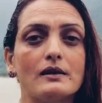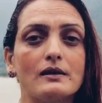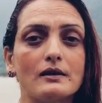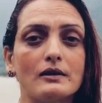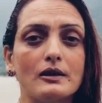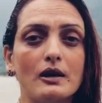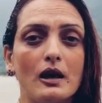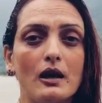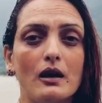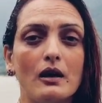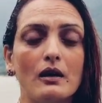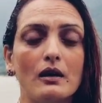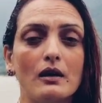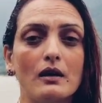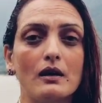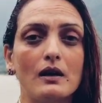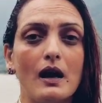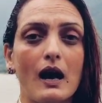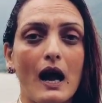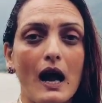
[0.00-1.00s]
the
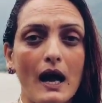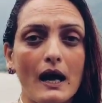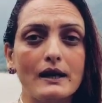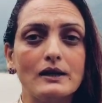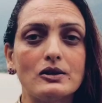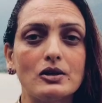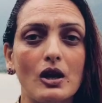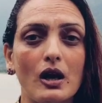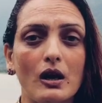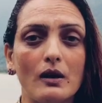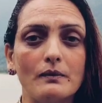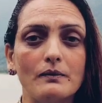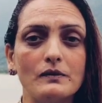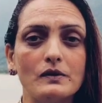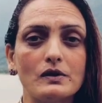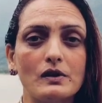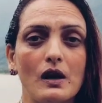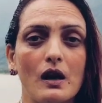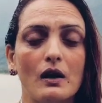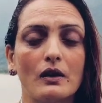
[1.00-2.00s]

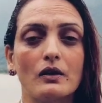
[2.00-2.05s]
items,